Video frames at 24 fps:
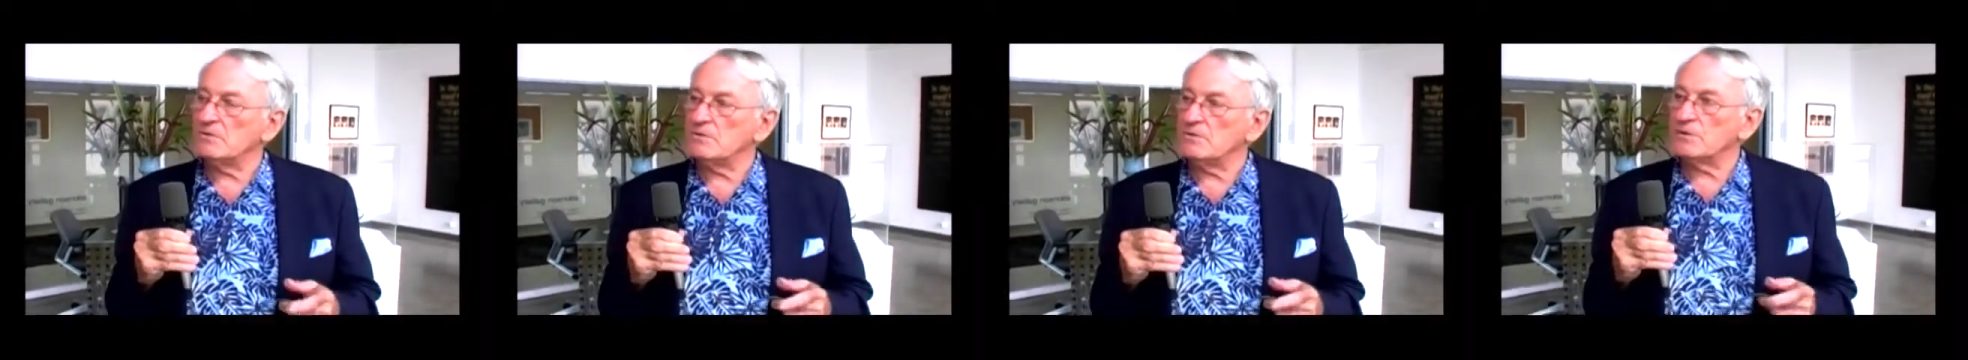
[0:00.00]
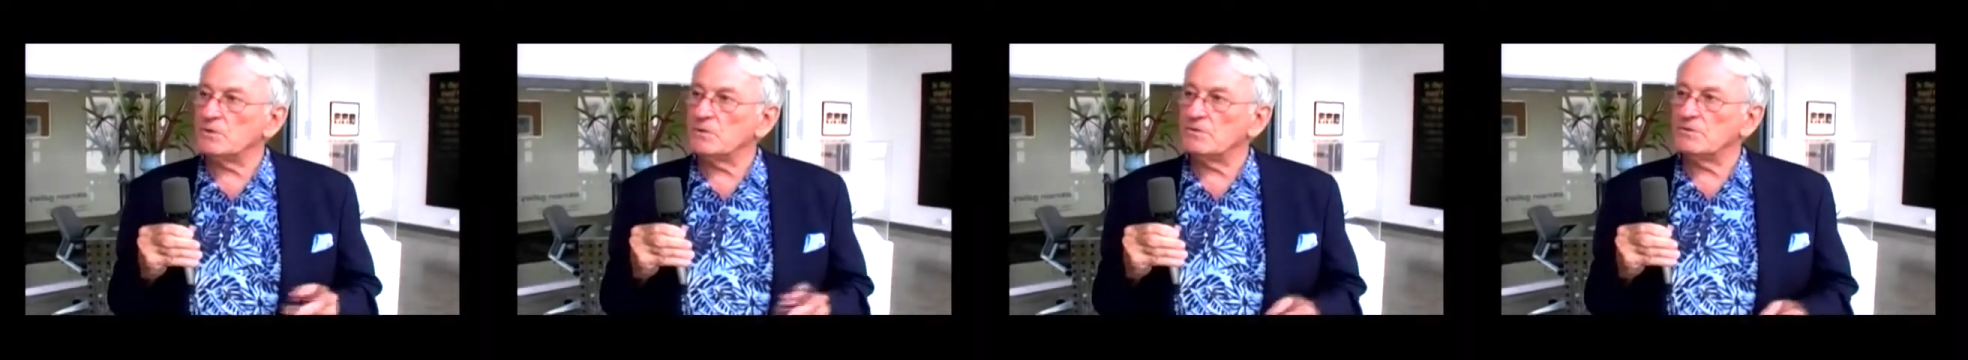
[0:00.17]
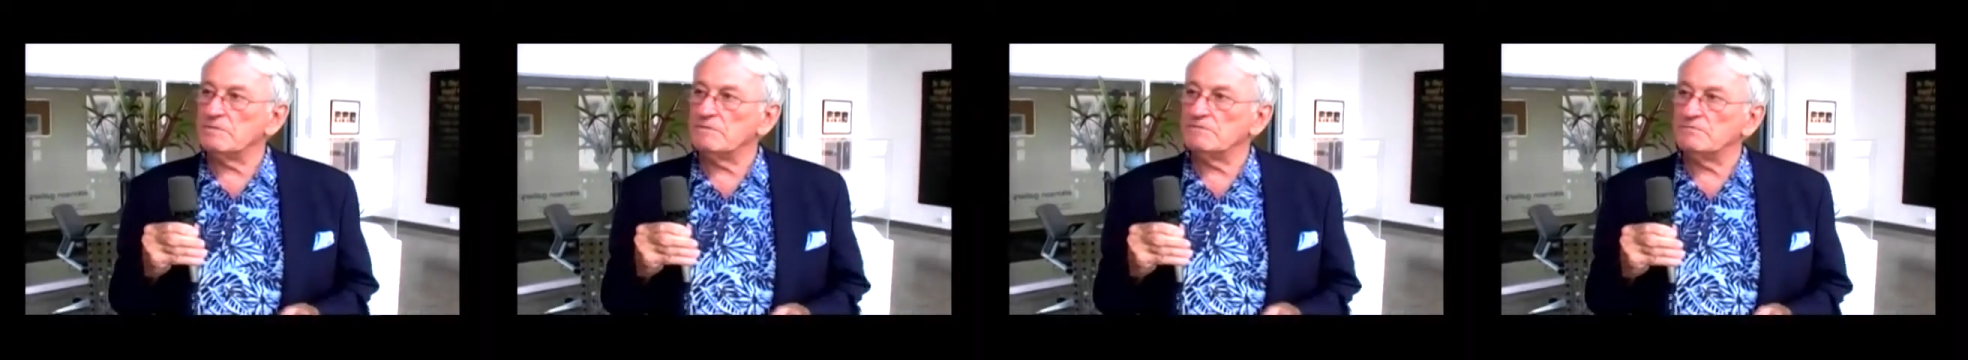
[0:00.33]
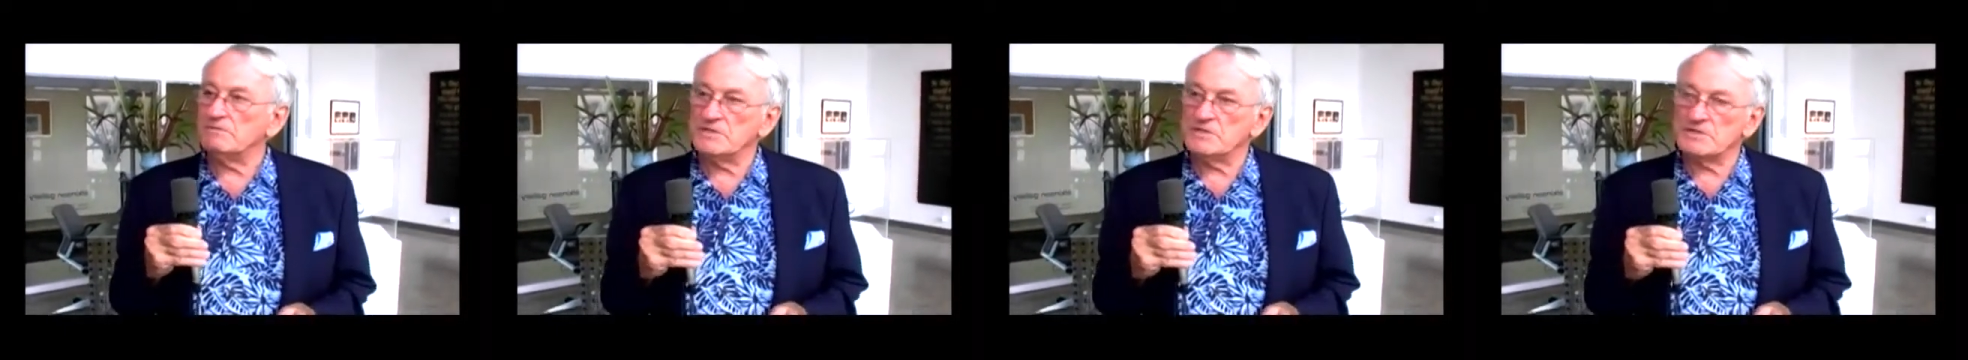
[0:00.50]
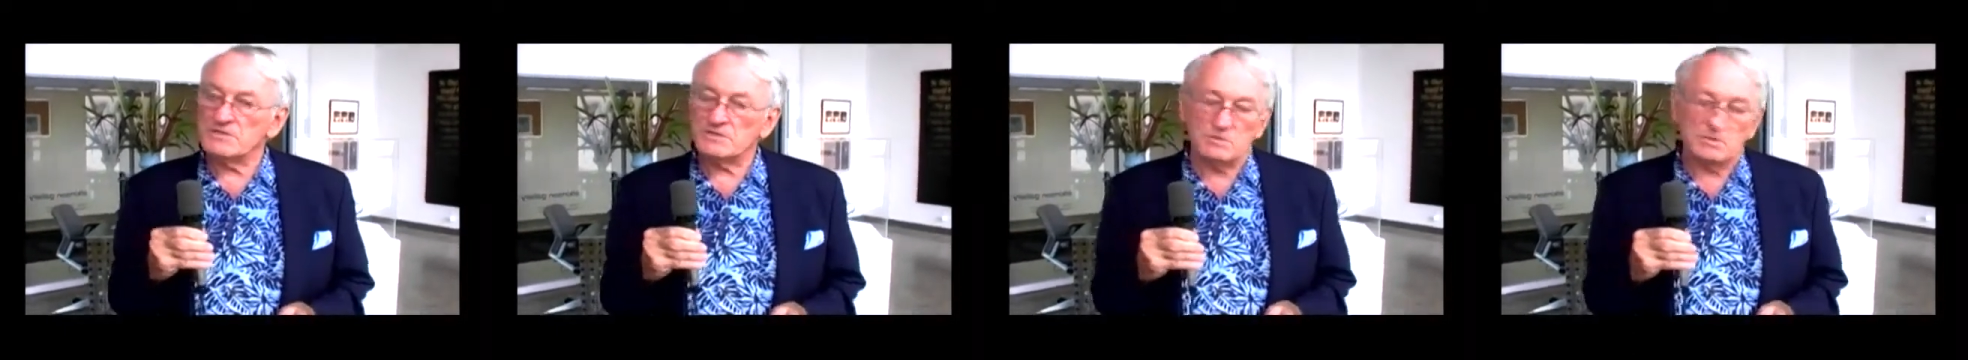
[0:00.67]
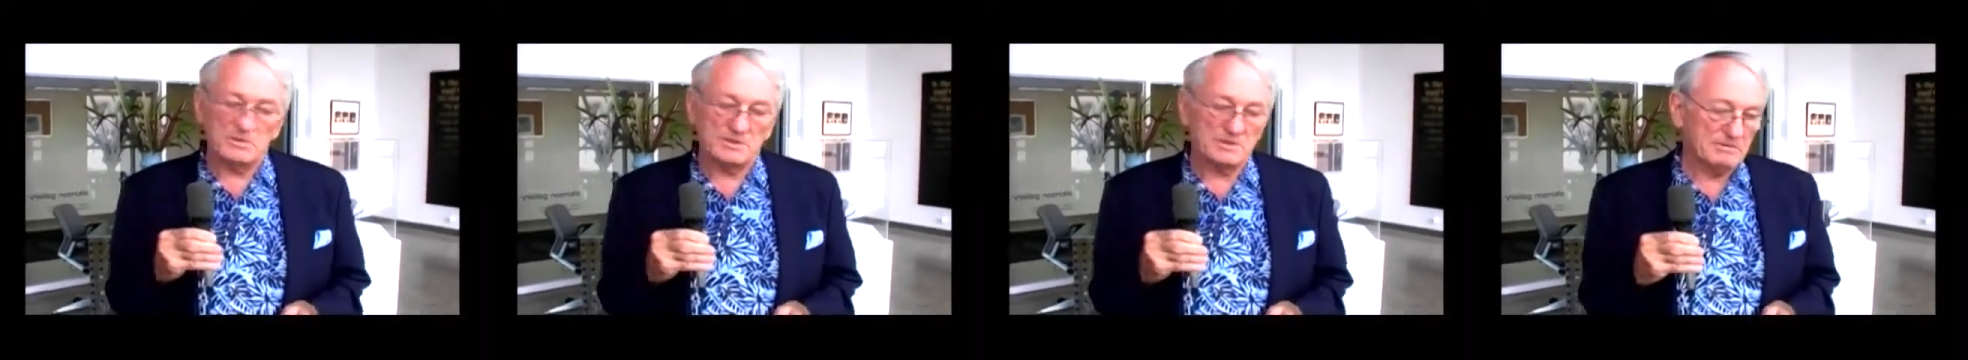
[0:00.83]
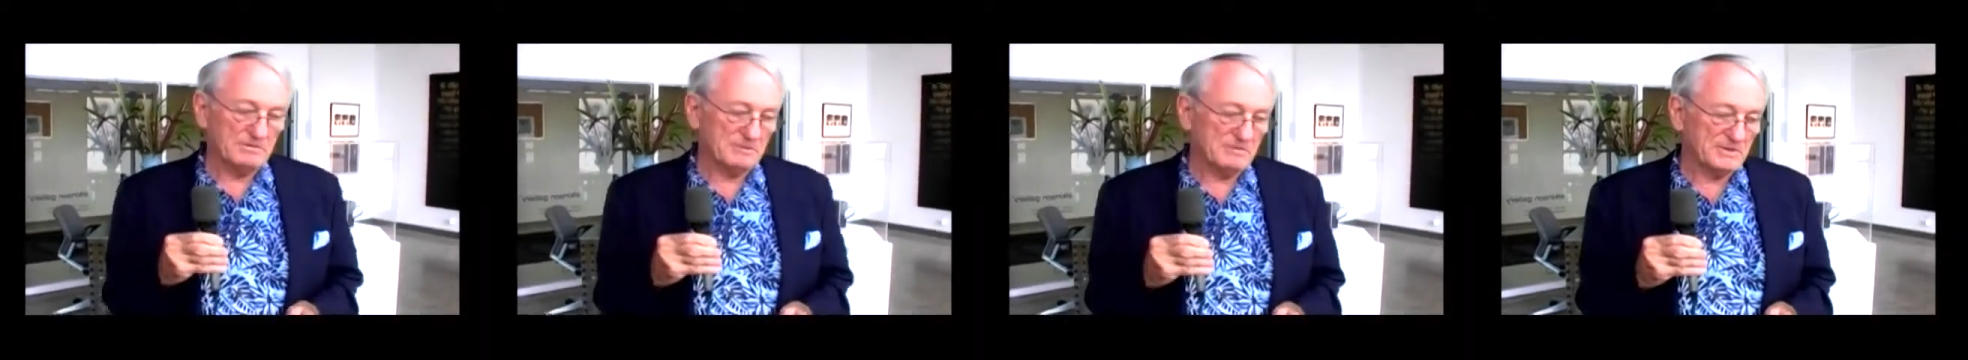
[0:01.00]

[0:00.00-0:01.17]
went over to visit with him,